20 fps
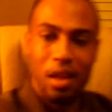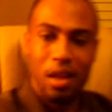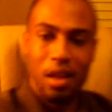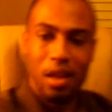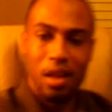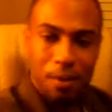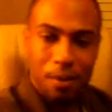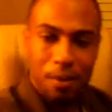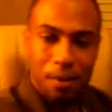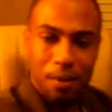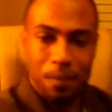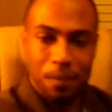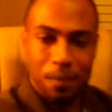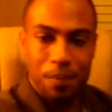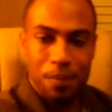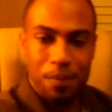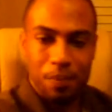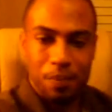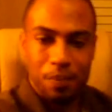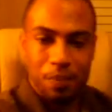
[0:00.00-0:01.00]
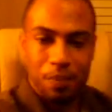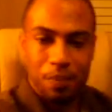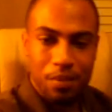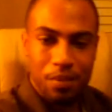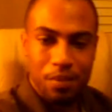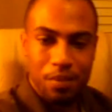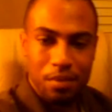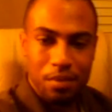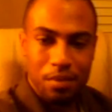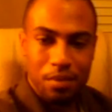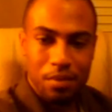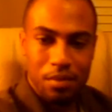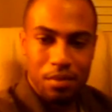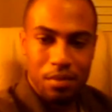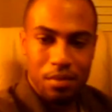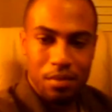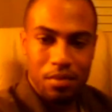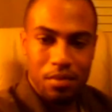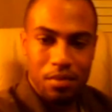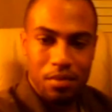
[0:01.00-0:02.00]

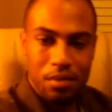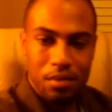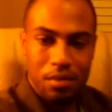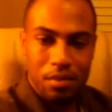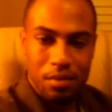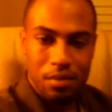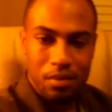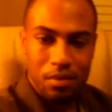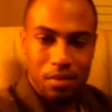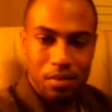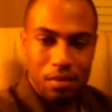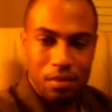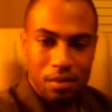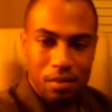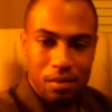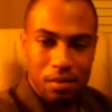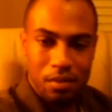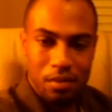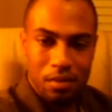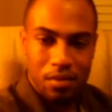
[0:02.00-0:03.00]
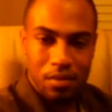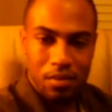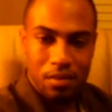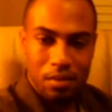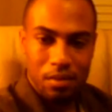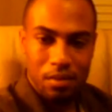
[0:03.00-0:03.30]
(silence)